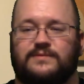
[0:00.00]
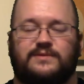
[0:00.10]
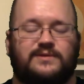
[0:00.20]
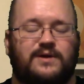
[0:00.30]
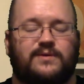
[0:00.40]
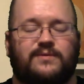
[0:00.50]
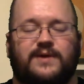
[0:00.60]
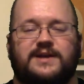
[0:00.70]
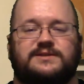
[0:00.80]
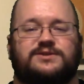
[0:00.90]
lower
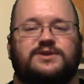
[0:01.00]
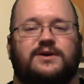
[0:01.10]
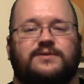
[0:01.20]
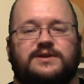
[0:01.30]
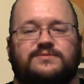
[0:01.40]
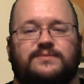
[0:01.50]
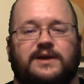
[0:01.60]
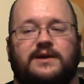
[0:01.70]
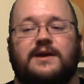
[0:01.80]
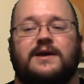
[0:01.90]
res show this
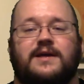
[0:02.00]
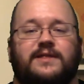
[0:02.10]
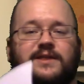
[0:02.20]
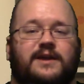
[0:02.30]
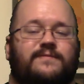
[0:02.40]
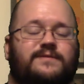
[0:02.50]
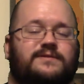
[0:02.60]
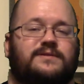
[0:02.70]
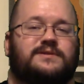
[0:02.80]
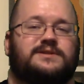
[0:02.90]
week. Thank you
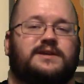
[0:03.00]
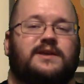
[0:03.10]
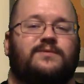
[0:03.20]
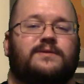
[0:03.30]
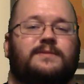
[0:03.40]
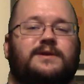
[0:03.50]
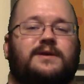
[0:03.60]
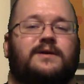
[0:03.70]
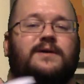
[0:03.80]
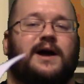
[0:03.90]
for sticking with me,
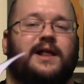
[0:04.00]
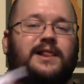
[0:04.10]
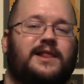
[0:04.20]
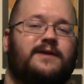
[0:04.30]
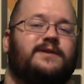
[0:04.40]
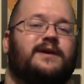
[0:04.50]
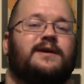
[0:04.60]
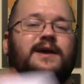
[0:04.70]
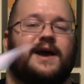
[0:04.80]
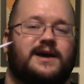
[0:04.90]
though. I love you,
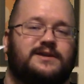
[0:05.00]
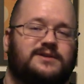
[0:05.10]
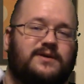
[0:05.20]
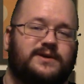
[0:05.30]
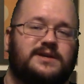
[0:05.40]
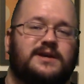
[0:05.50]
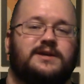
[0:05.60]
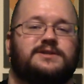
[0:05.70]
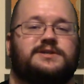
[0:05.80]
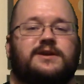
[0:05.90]
as always.
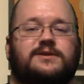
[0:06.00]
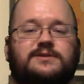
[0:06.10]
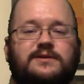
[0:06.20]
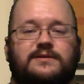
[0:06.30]
Cheers.